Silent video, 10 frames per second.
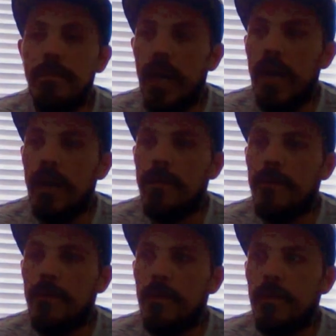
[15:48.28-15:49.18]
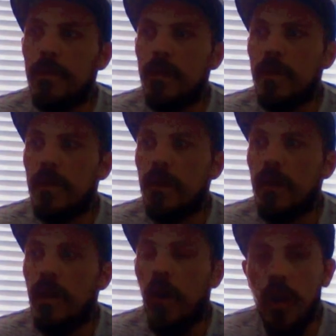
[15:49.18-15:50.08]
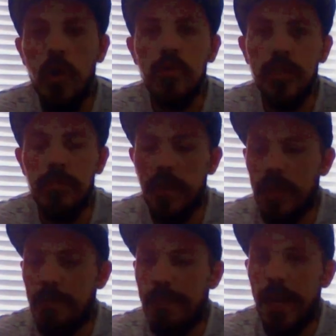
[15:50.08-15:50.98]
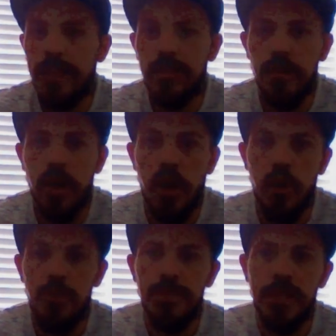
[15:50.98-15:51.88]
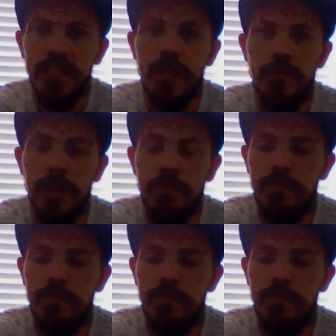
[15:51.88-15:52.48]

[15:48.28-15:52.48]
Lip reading: but I ultimately paint to hope to see my